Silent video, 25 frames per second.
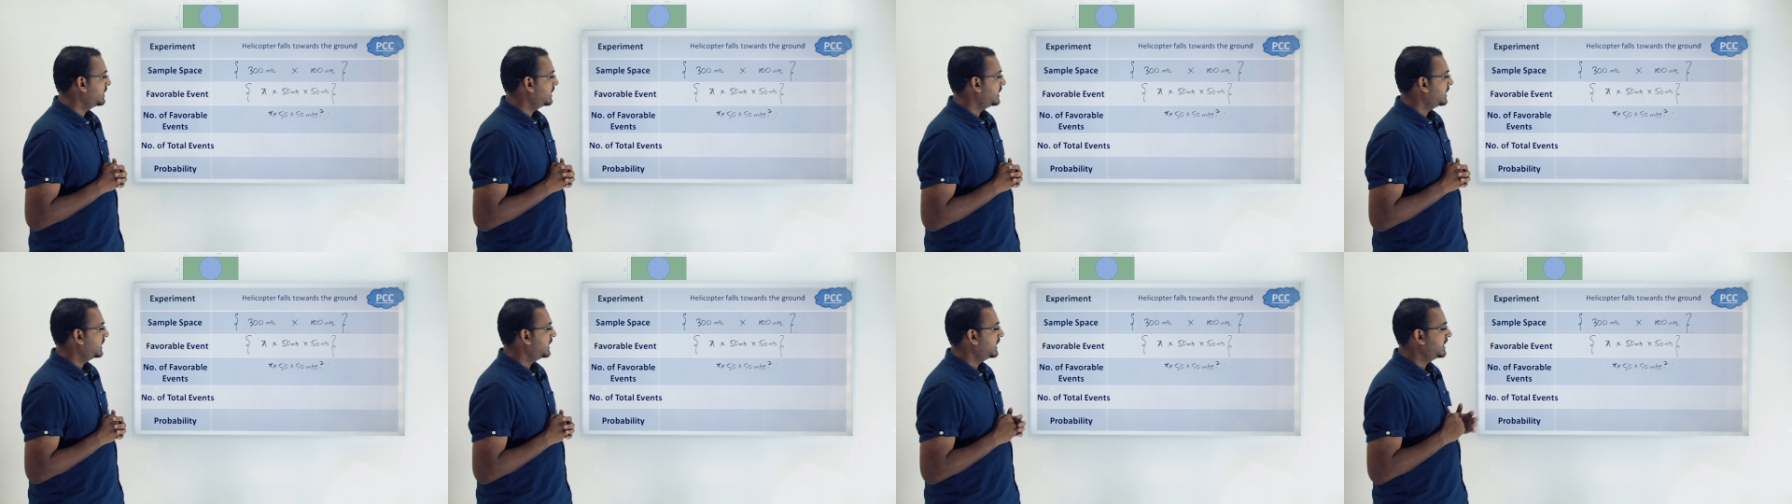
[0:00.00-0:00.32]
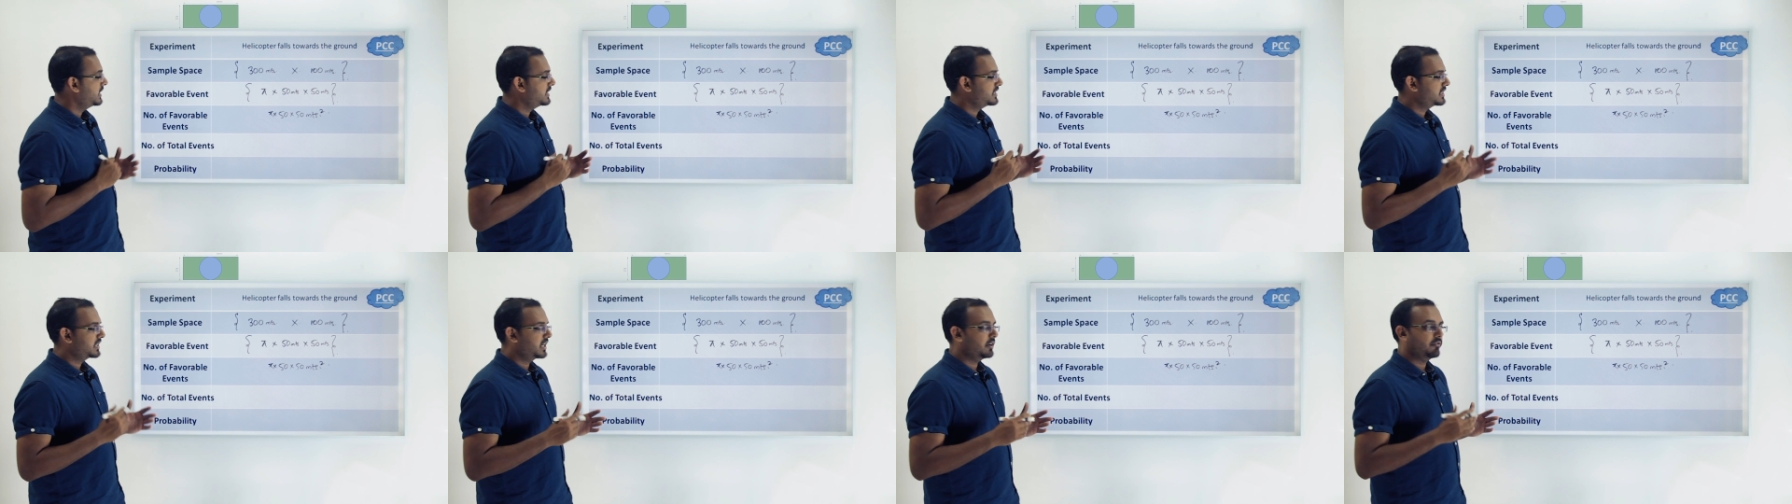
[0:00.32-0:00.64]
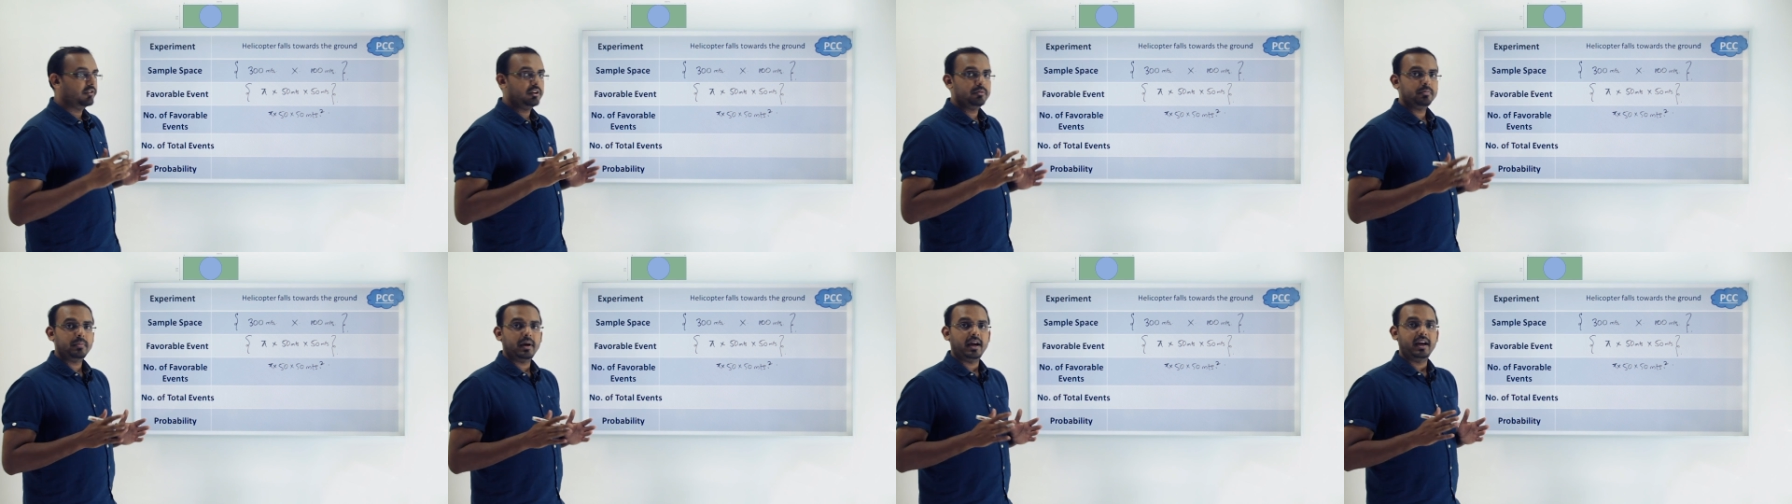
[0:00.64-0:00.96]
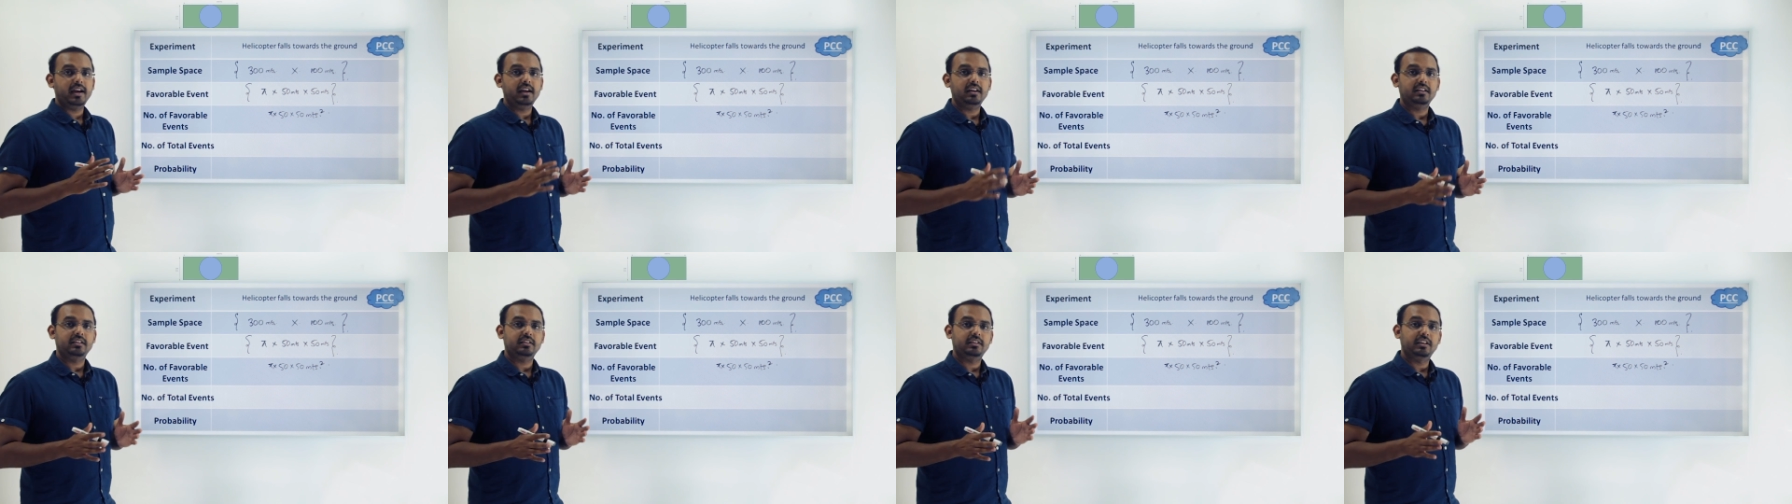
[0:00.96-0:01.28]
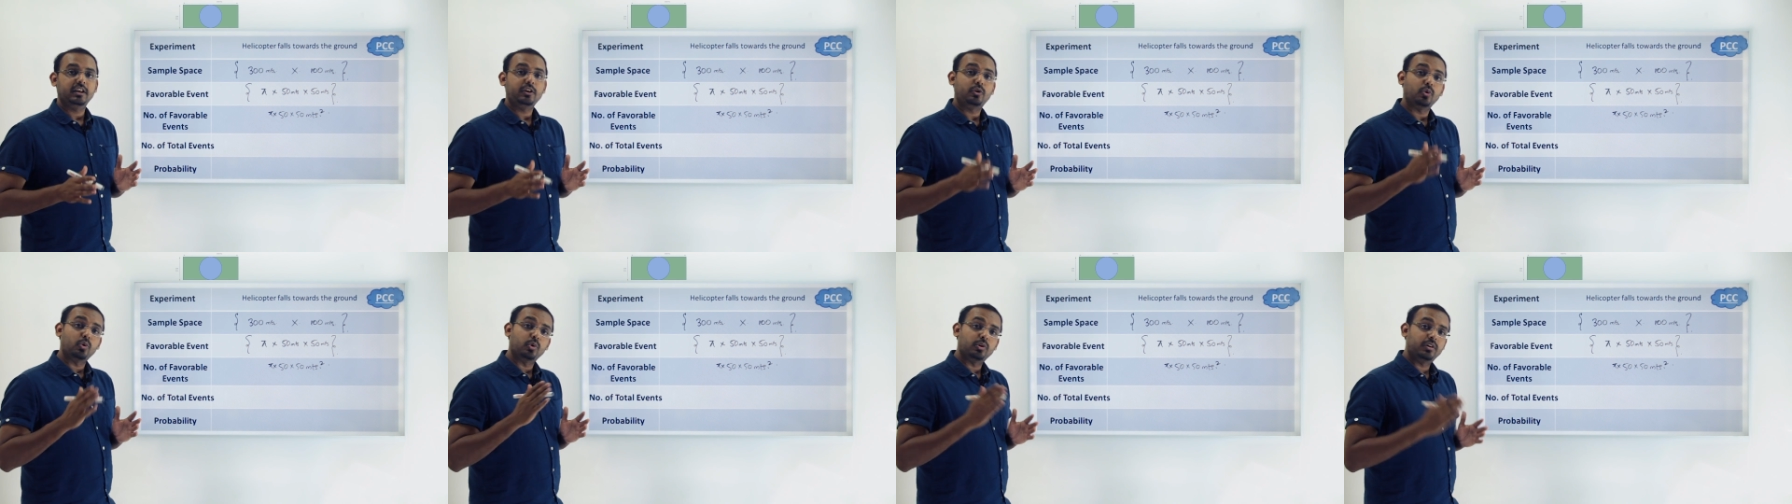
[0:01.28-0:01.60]
is given by the
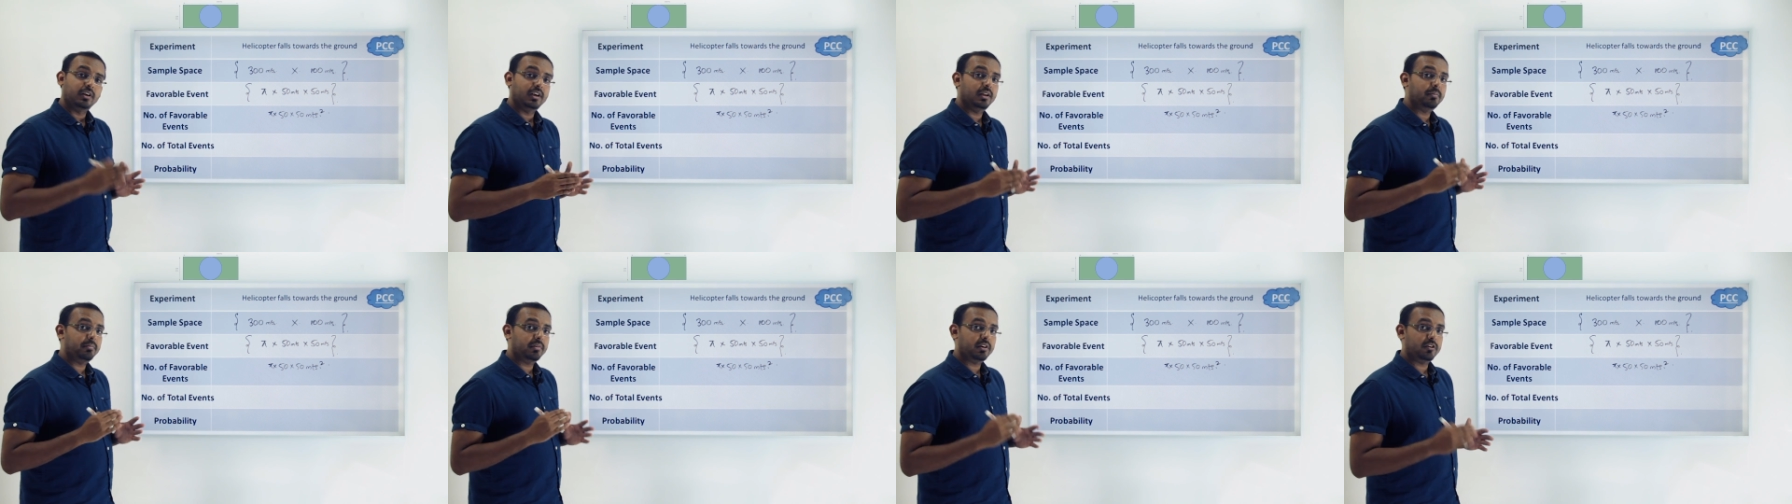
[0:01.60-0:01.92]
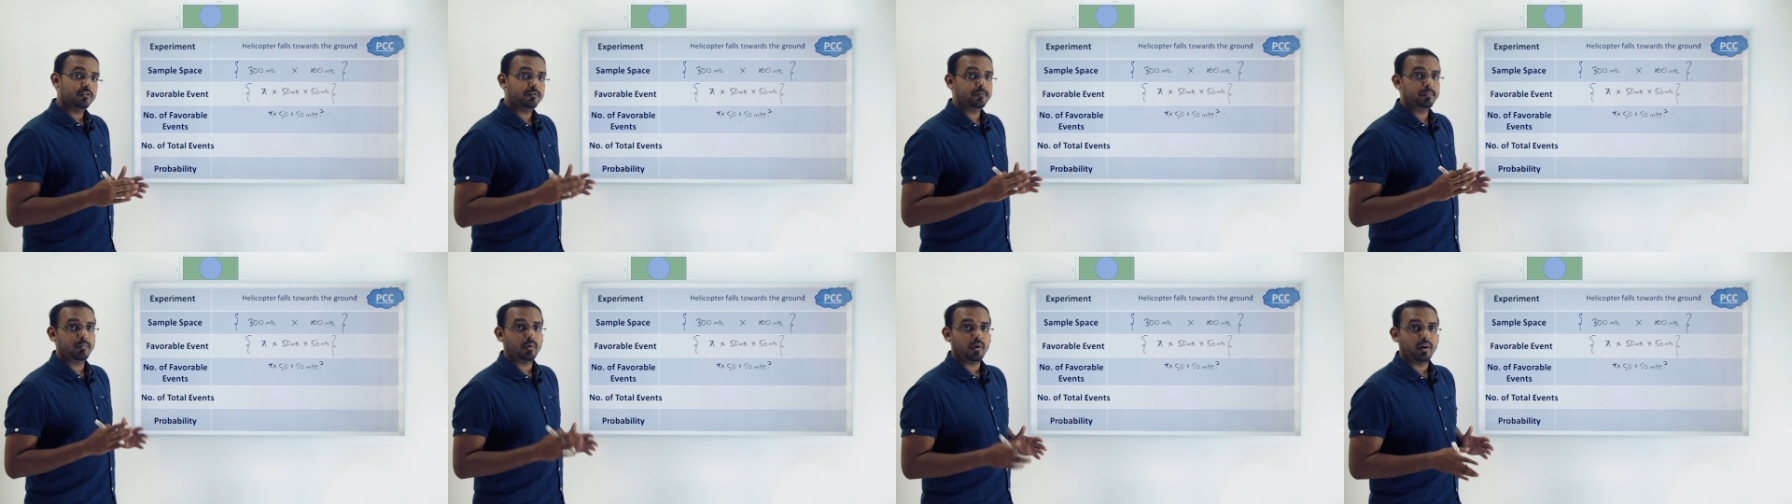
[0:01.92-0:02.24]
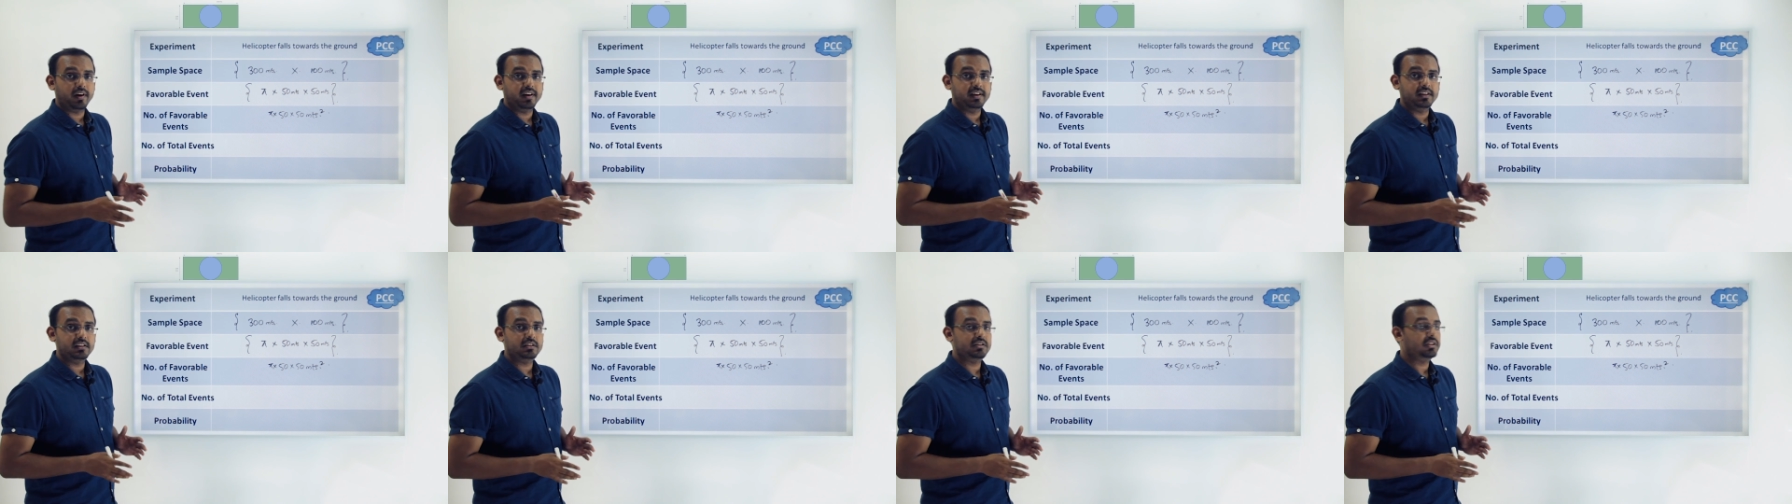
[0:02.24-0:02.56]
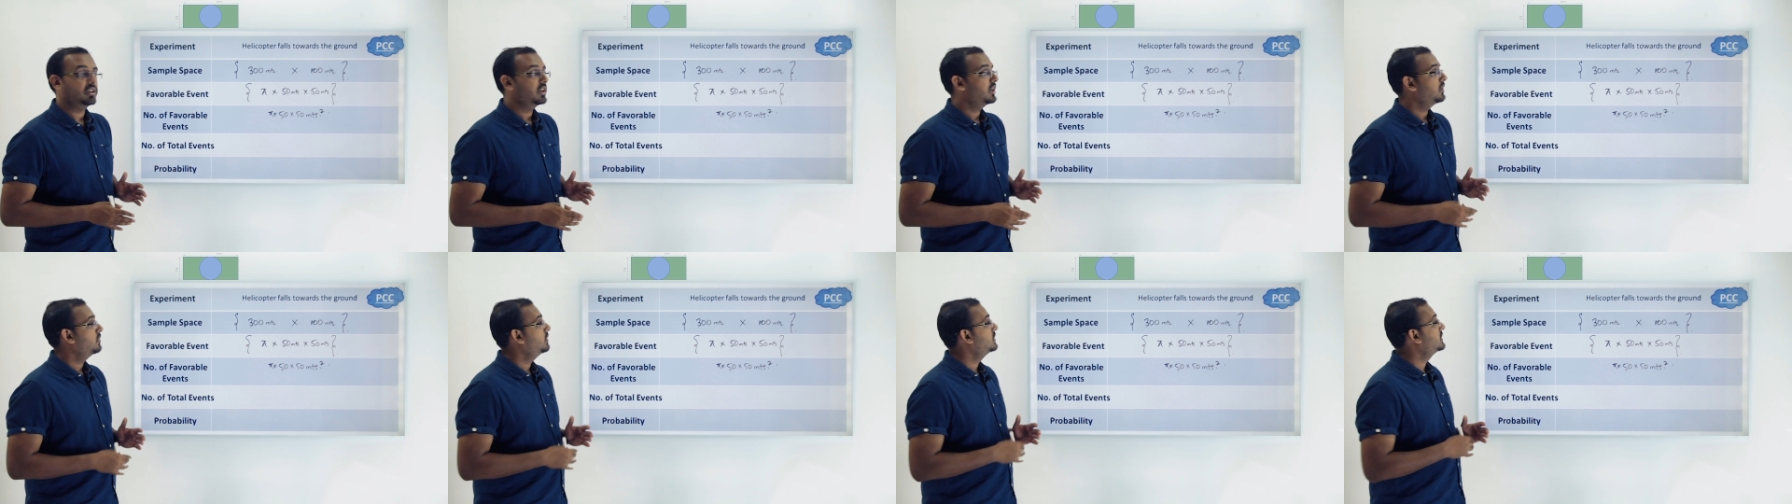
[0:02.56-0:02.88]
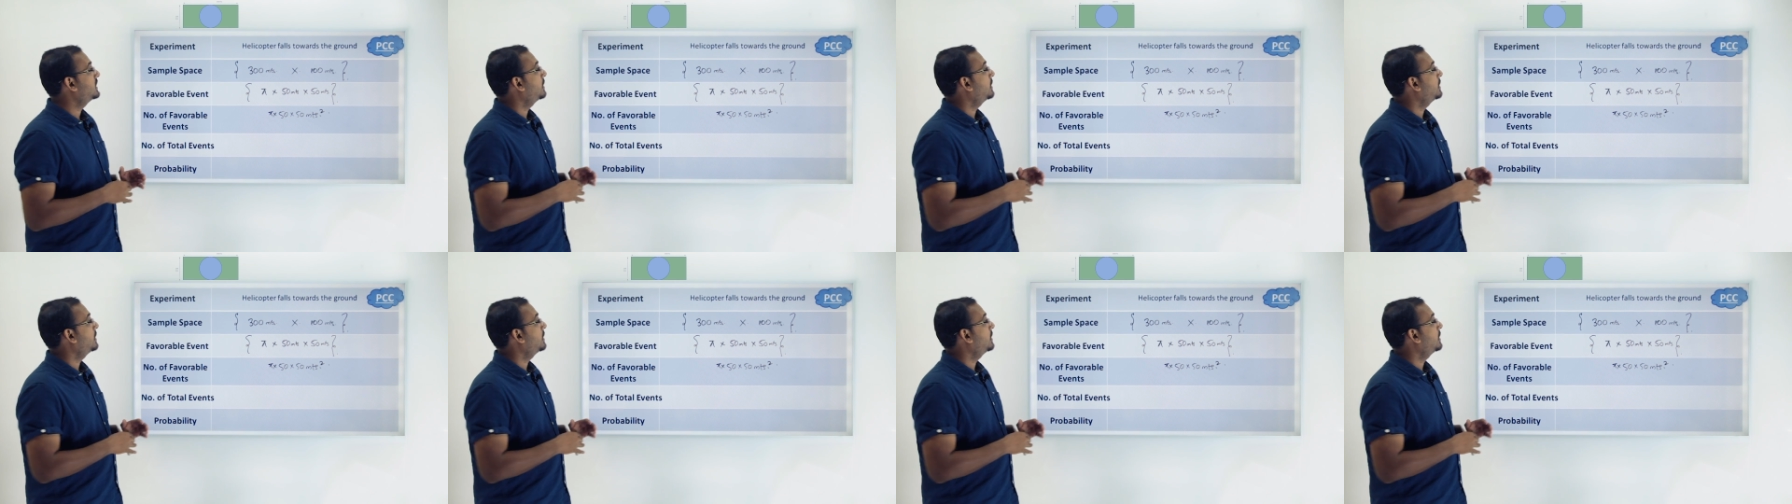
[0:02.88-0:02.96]
total number of points which are